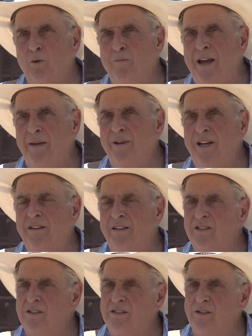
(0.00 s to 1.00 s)
well, maybe
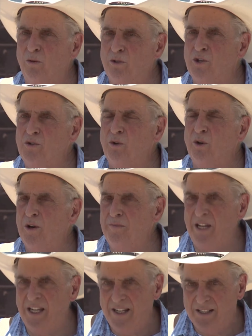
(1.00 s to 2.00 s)
the soldier story would
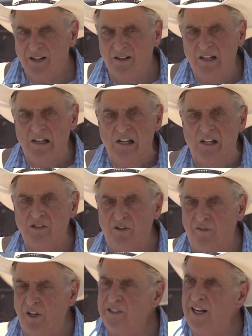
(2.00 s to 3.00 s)
be easier.
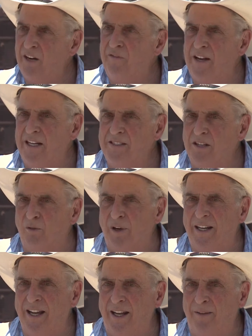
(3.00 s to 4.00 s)
So first I got to find
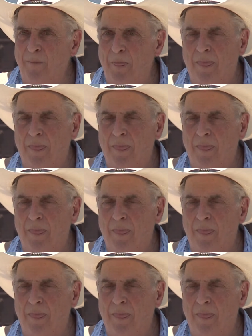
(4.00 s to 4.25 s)
Silver King.